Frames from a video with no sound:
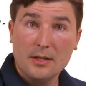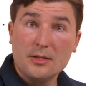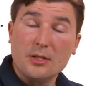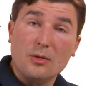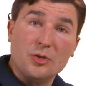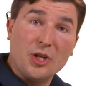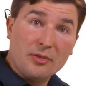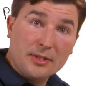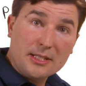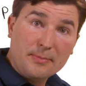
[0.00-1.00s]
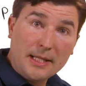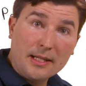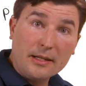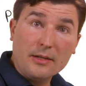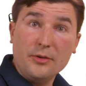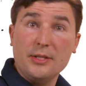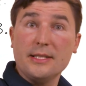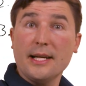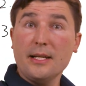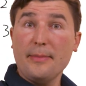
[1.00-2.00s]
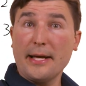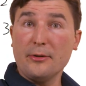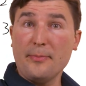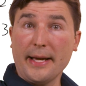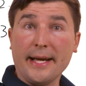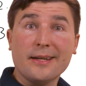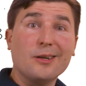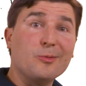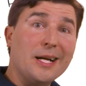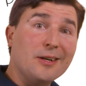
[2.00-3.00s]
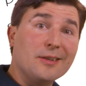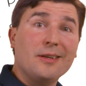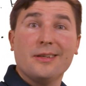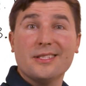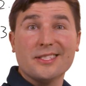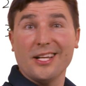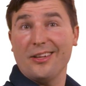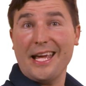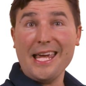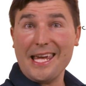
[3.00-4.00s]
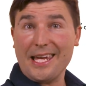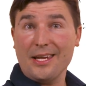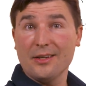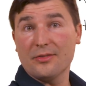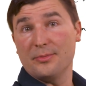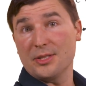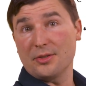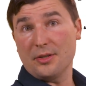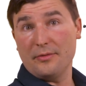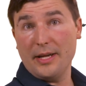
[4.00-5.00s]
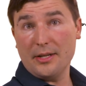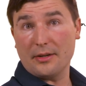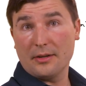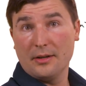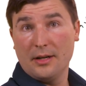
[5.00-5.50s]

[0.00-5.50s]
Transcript: So generally speaking, if you design a battery pack around cell A from a certain vendor,